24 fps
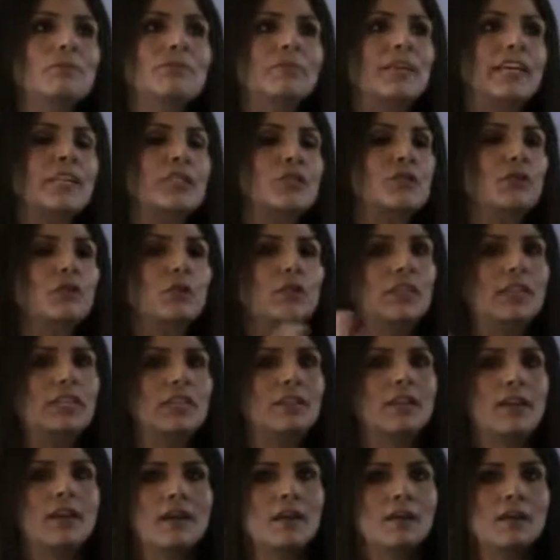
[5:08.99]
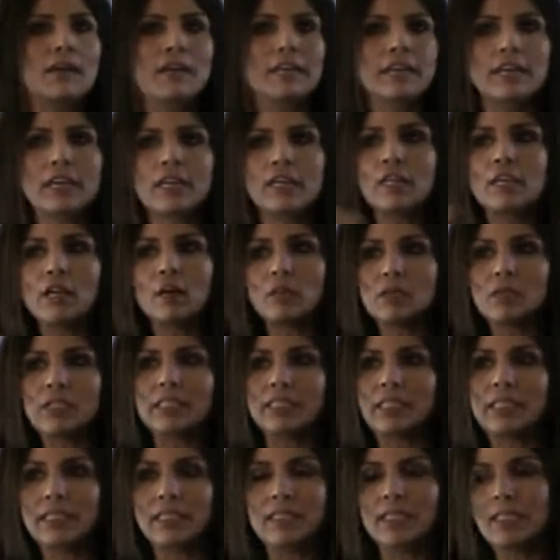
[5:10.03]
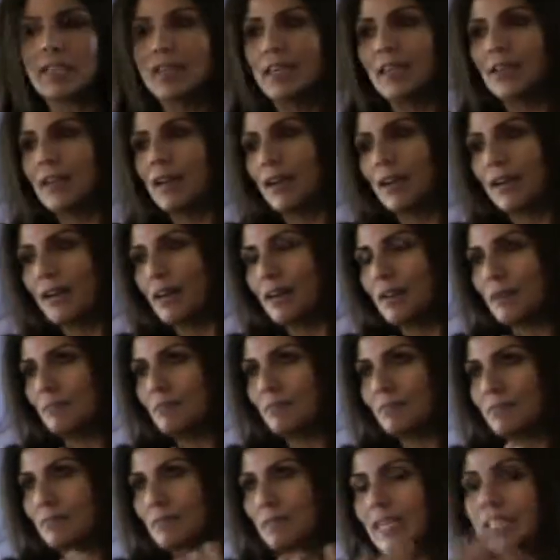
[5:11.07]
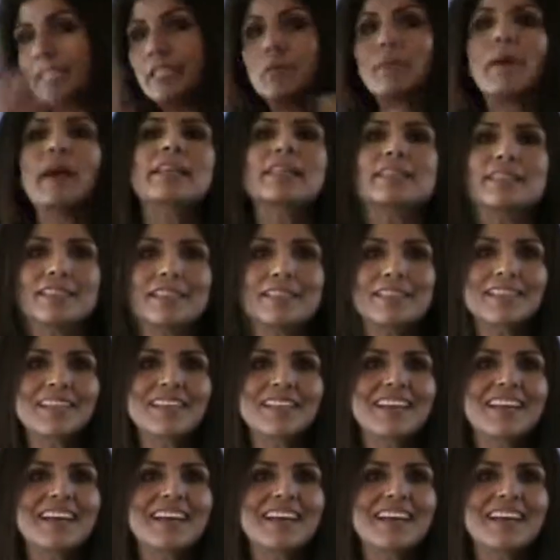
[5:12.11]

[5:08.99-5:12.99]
that's fully and economically independent,